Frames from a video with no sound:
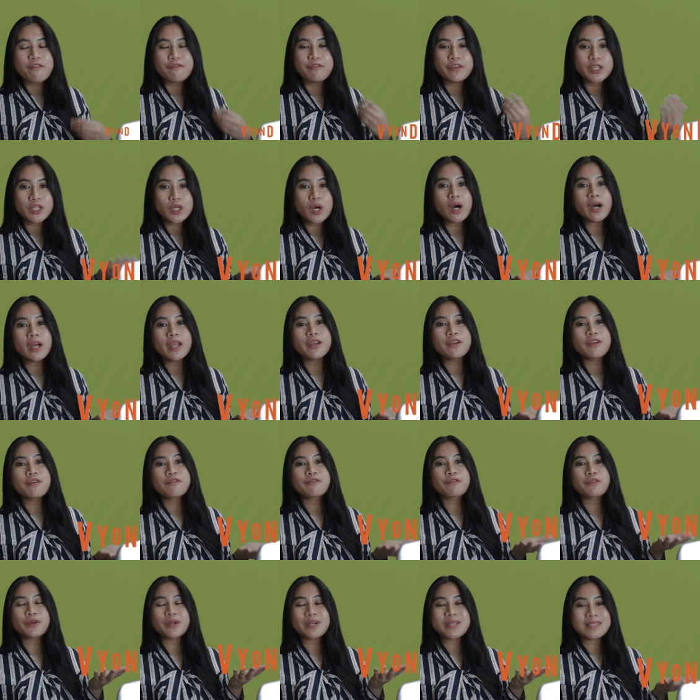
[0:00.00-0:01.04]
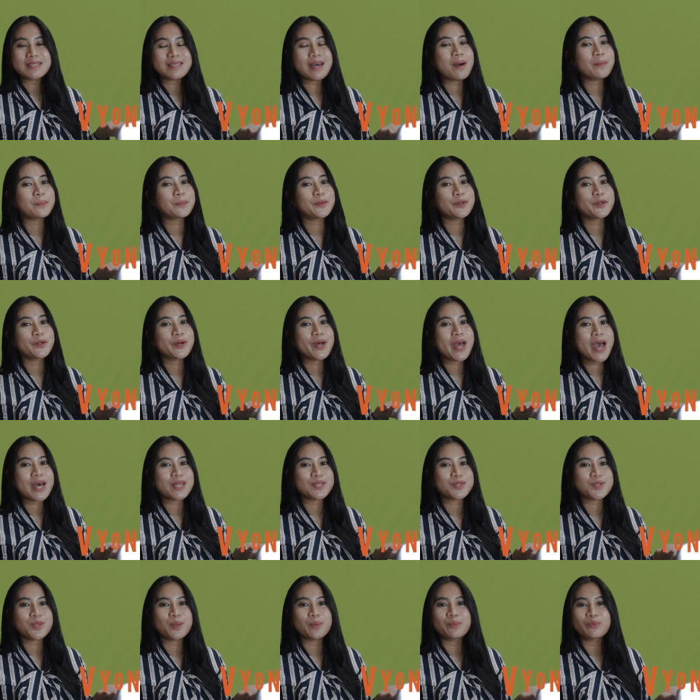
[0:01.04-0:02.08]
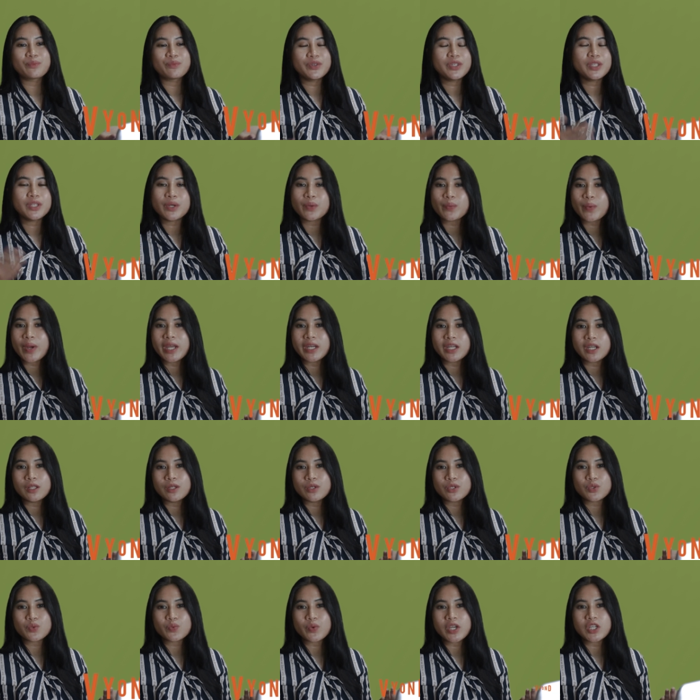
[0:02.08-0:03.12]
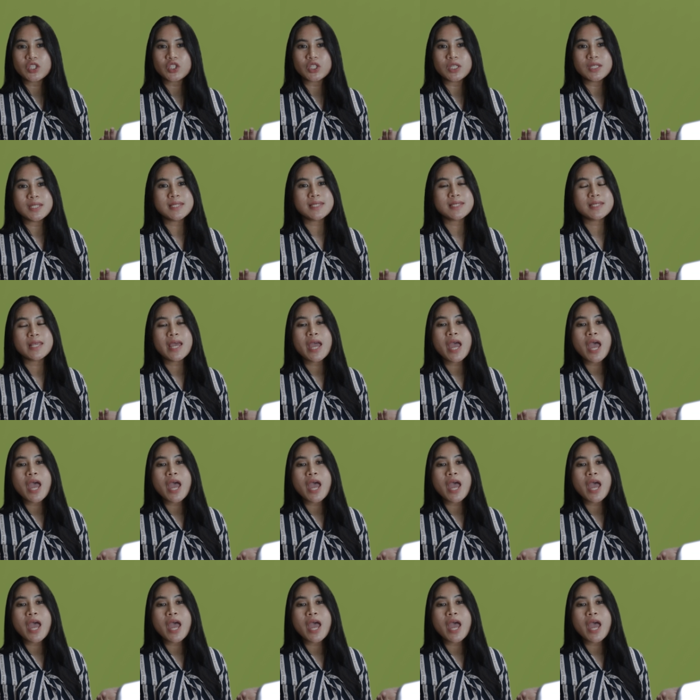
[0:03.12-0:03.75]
Beyond, for example, has some really great illustrations